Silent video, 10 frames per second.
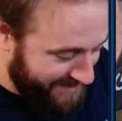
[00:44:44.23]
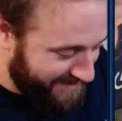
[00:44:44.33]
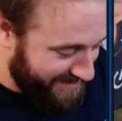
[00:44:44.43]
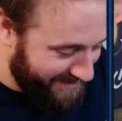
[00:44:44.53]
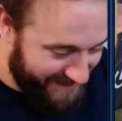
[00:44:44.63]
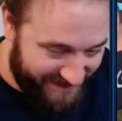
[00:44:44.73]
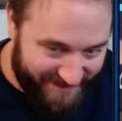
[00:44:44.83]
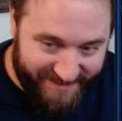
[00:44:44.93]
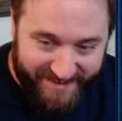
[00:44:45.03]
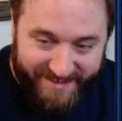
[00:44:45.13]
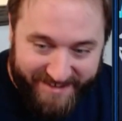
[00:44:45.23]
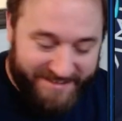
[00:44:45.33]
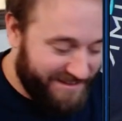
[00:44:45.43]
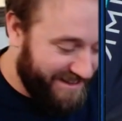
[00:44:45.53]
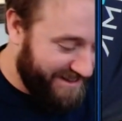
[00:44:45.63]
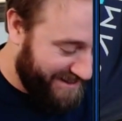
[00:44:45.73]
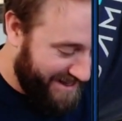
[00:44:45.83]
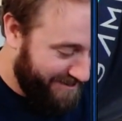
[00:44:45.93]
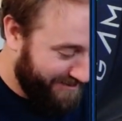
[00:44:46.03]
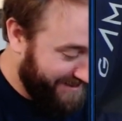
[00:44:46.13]
Mm-hmm. And get a
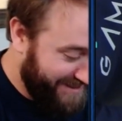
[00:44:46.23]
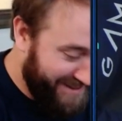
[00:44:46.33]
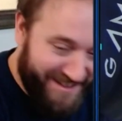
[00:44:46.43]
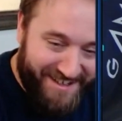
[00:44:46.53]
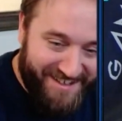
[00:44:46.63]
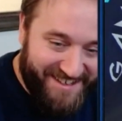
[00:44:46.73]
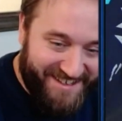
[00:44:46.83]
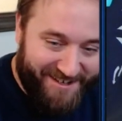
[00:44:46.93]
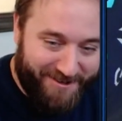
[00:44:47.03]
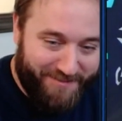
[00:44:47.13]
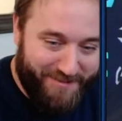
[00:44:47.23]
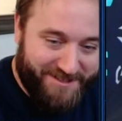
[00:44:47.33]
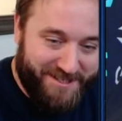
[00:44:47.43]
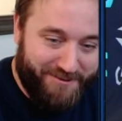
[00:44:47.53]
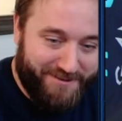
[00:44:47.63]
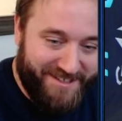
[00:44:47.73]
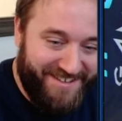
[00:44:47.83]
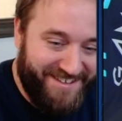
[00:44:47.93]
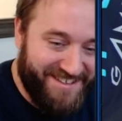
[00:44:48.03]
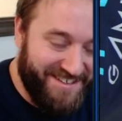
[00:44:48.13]
counter here and a counter on my token. Yeah.